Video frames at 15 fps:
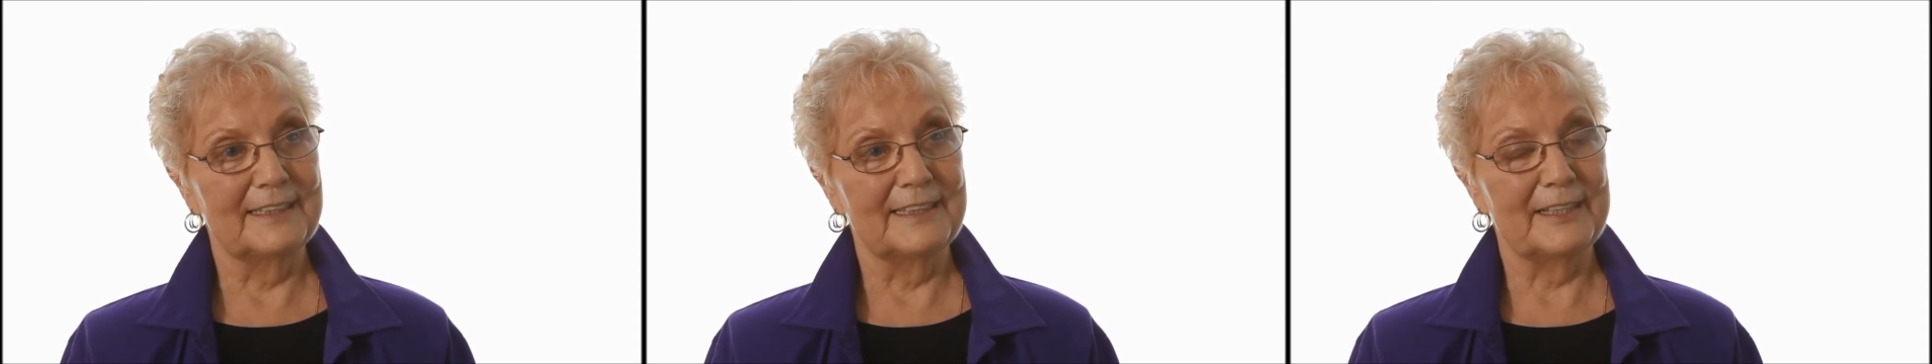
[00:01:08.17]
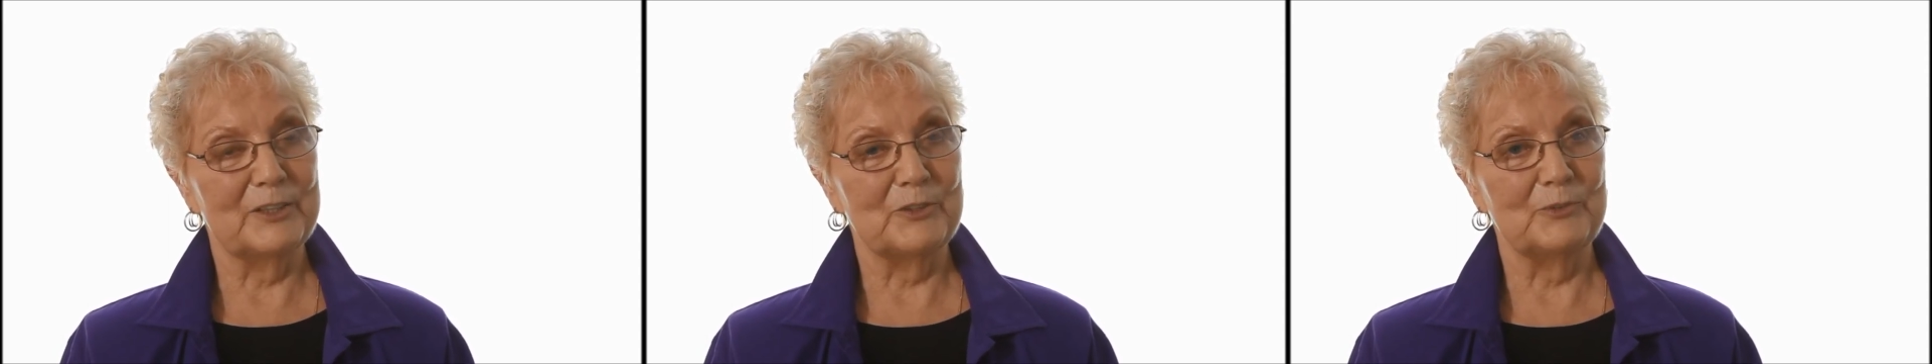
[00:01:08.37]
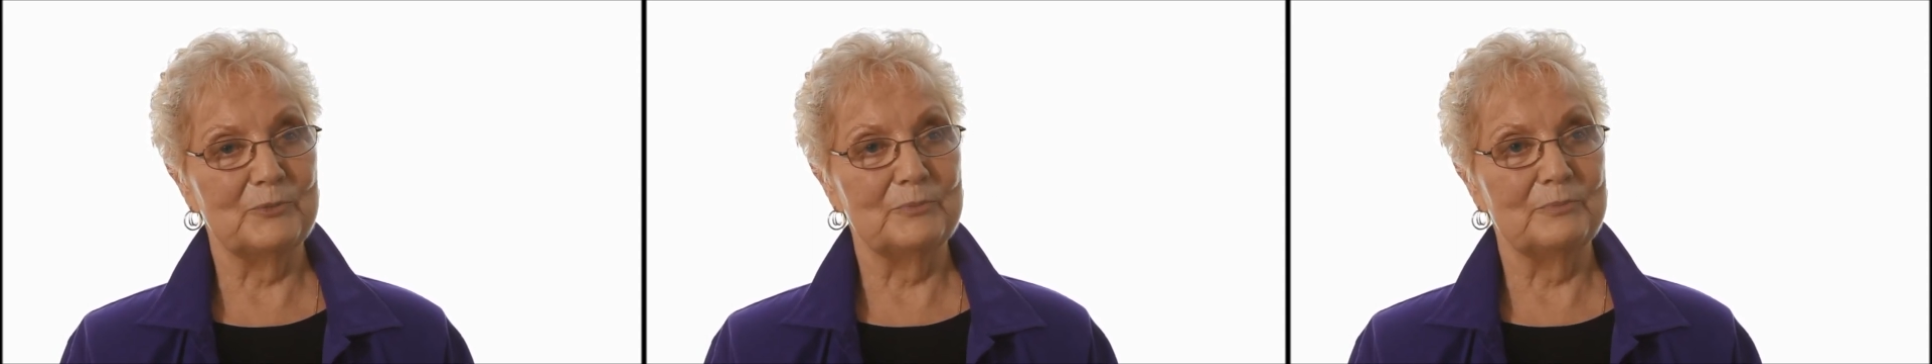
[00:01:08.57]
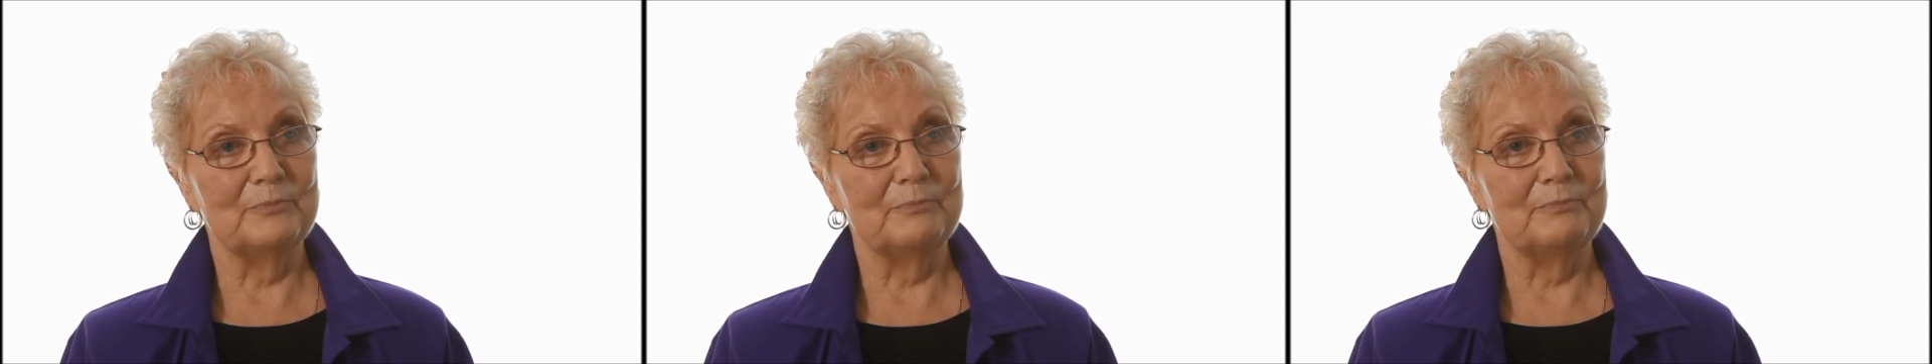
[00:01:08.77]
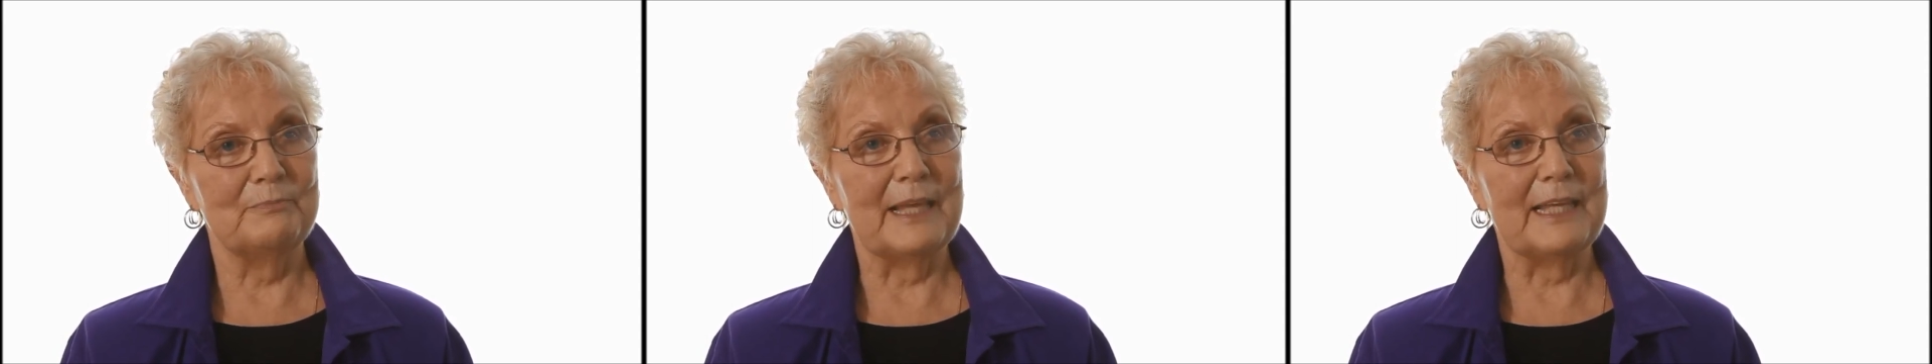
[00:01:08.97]
that
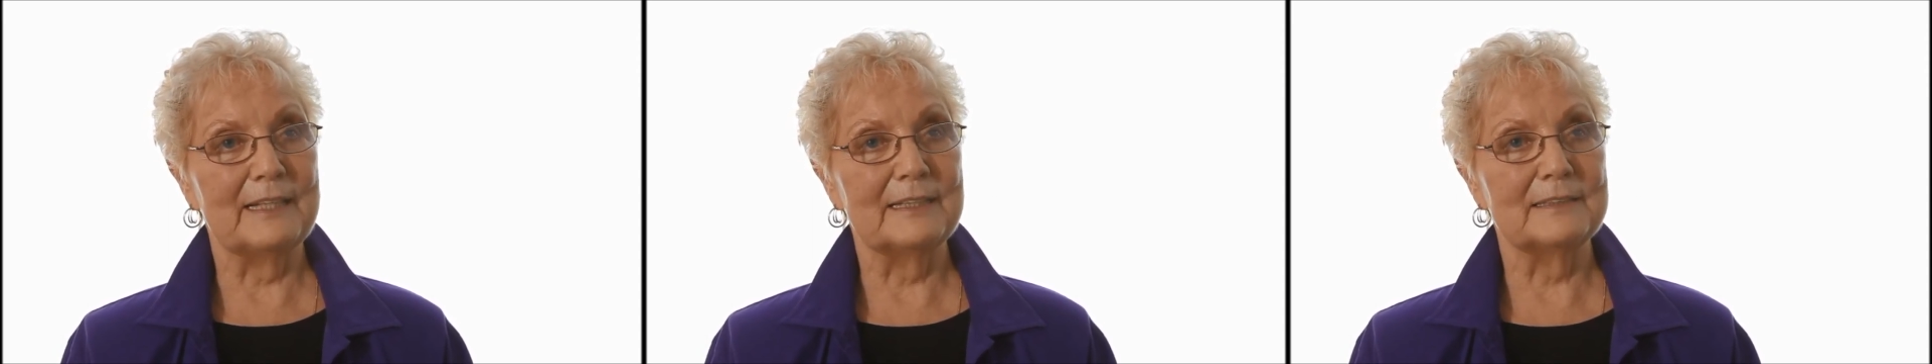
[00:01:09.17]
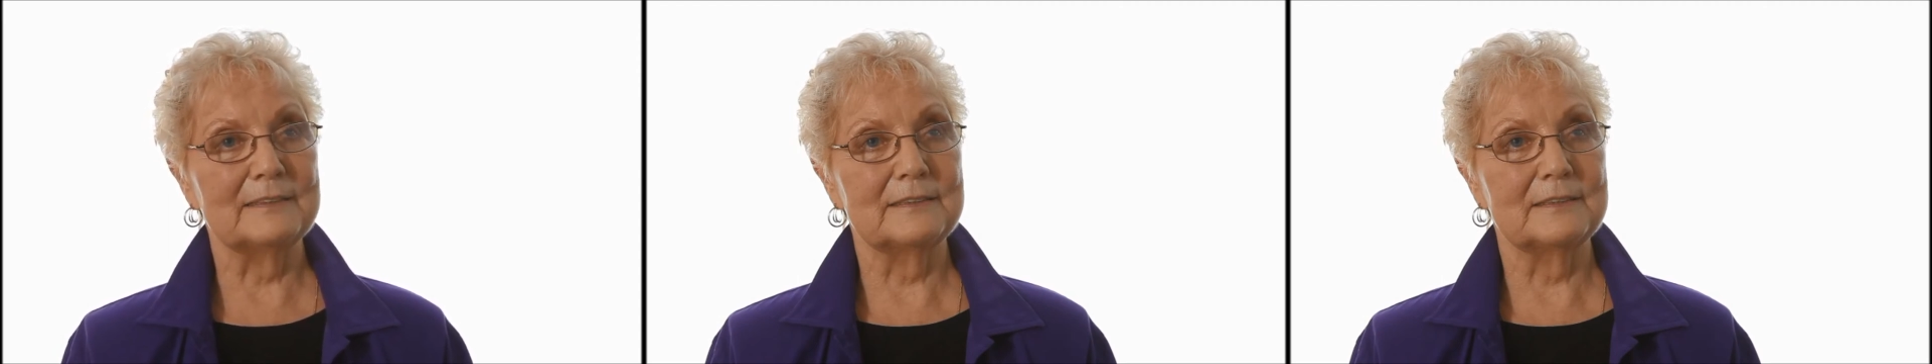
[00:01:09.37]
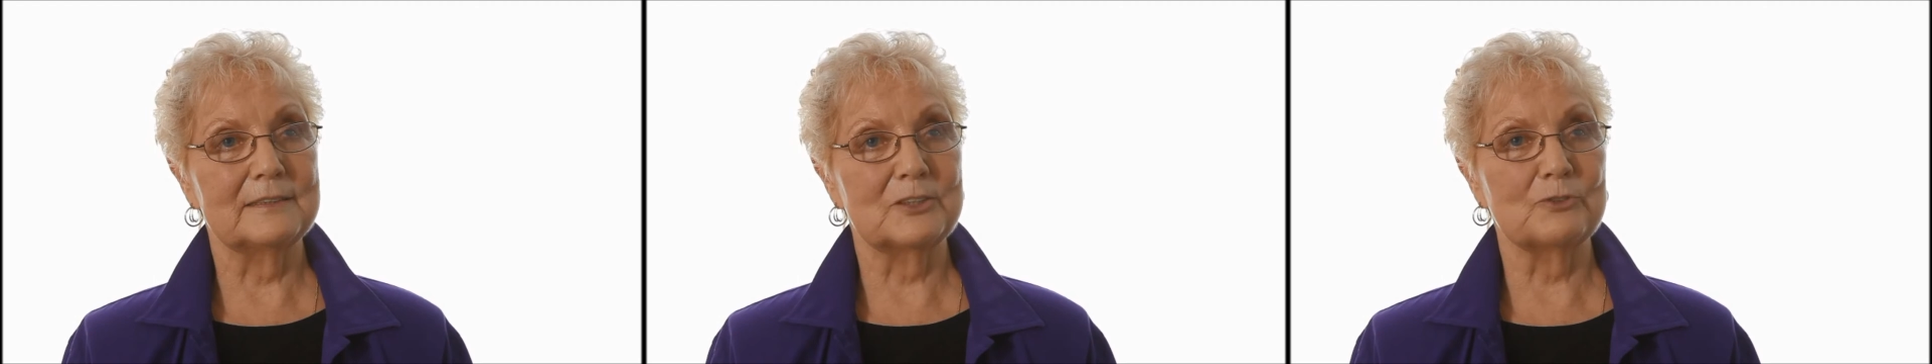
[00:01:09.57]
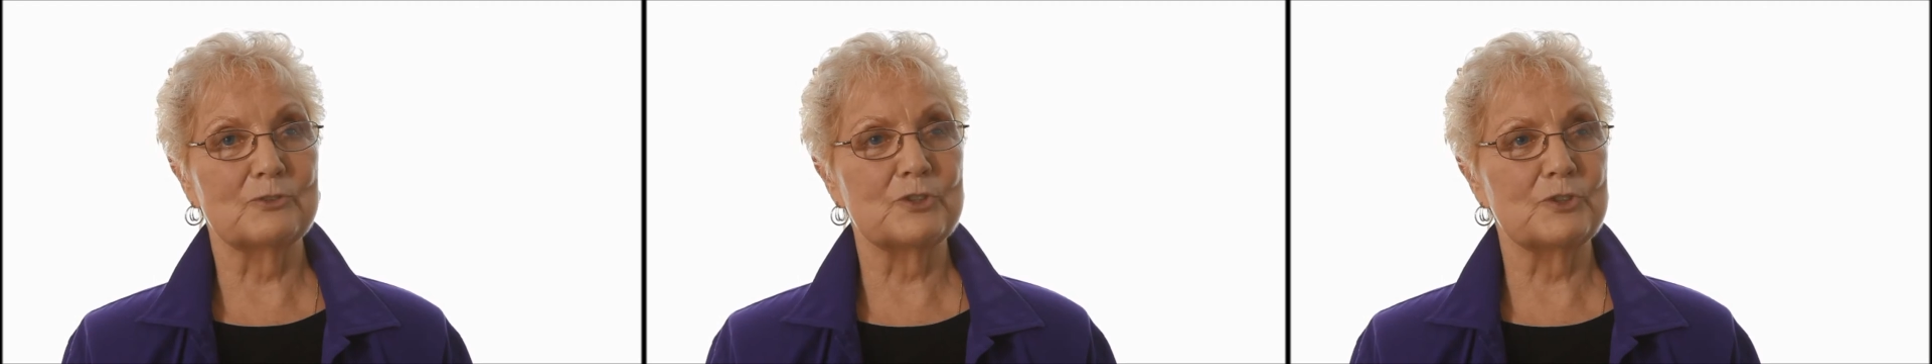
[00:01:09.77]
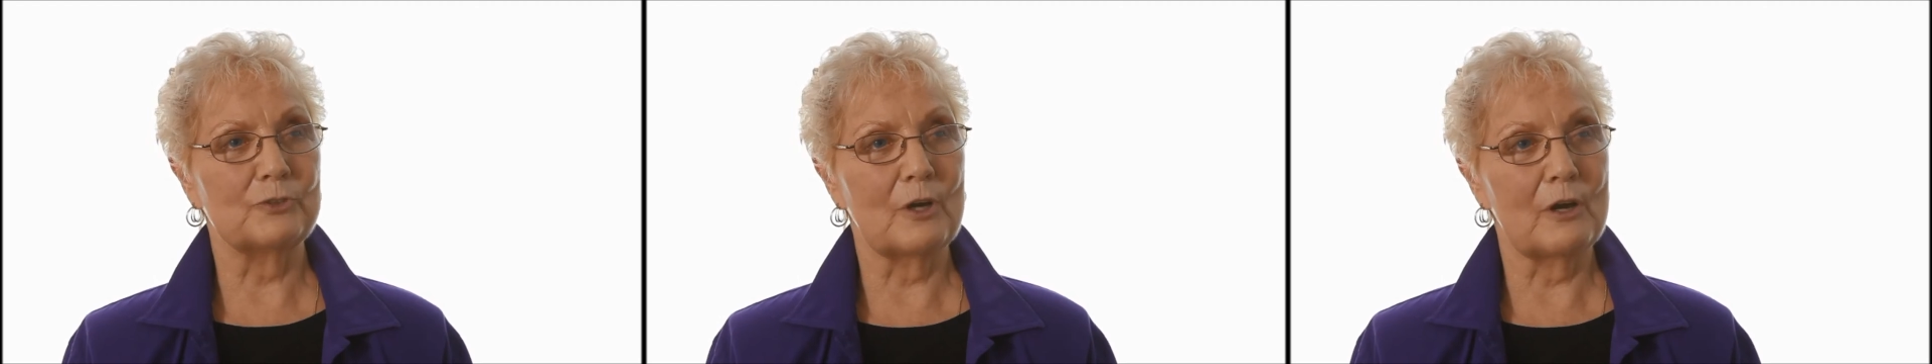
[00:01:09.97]
made it so
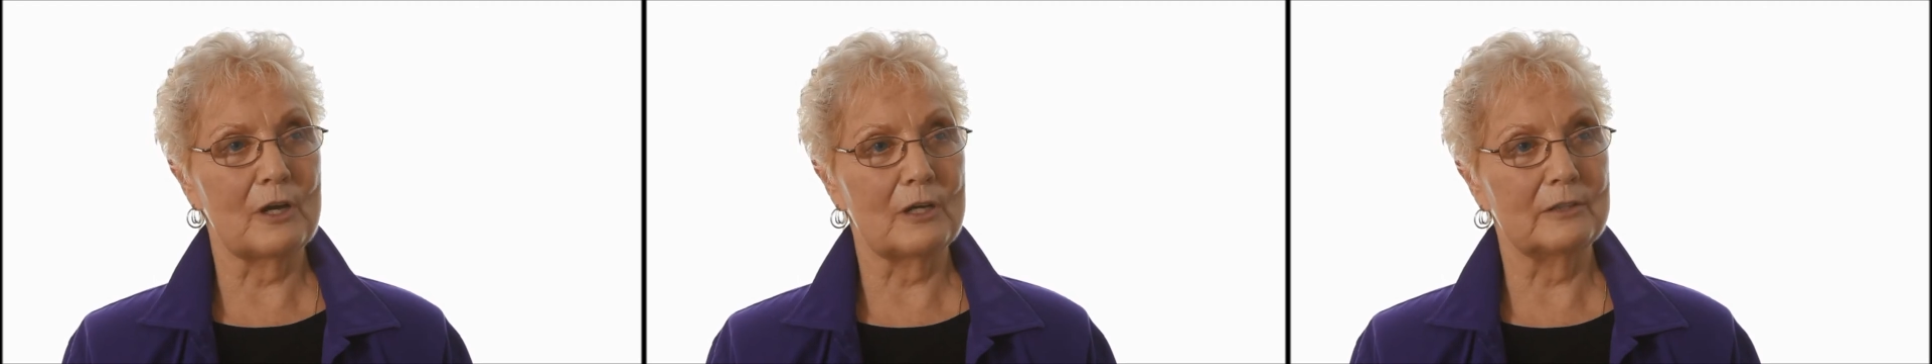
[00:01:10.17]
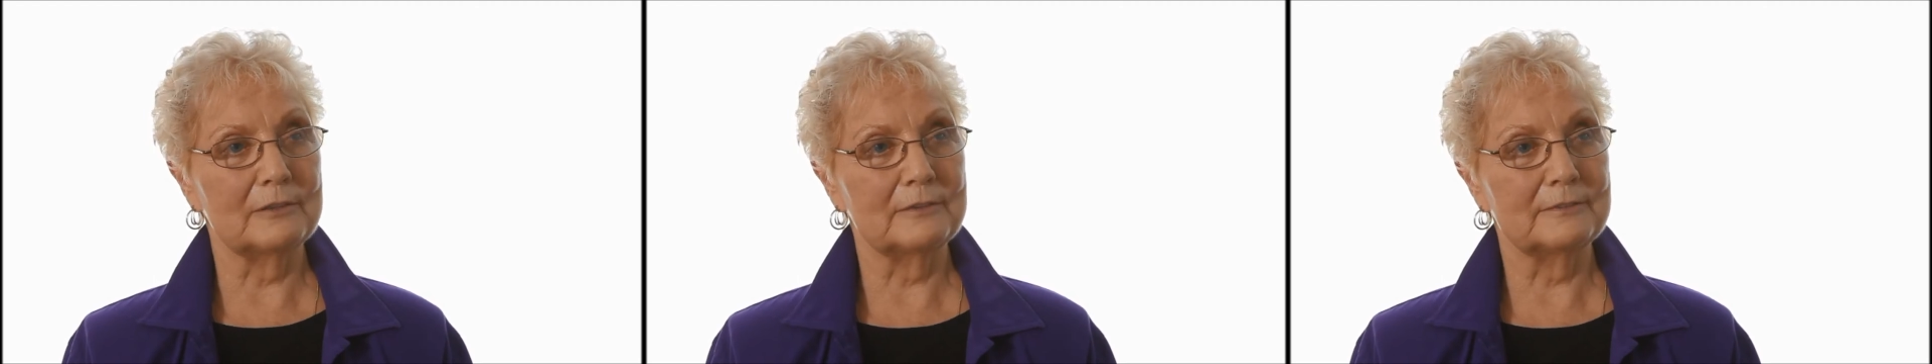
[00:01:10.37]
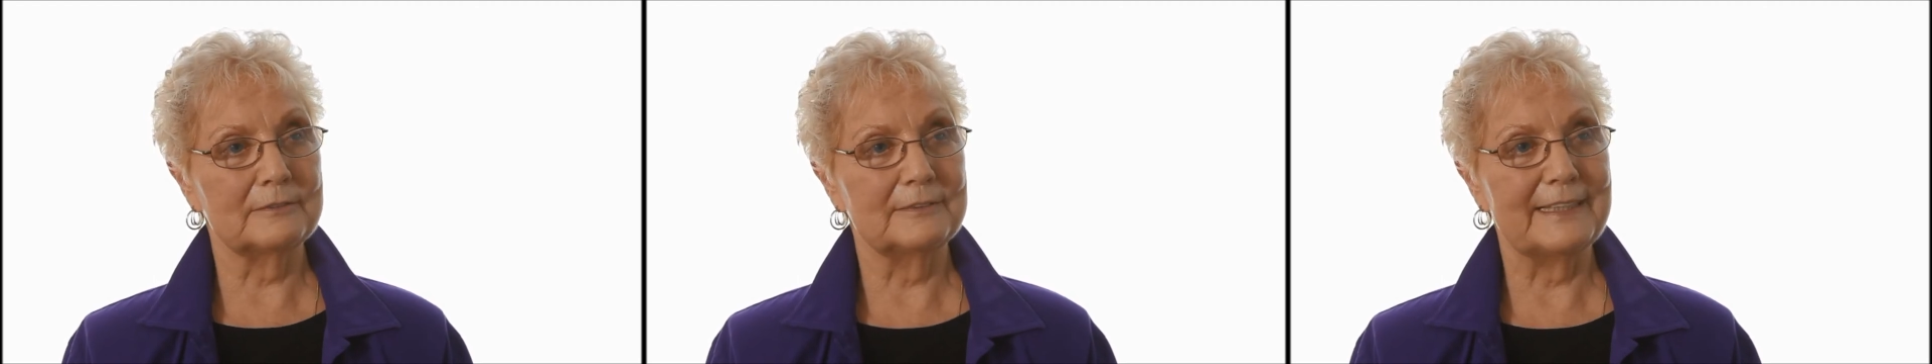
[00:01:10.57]
strong,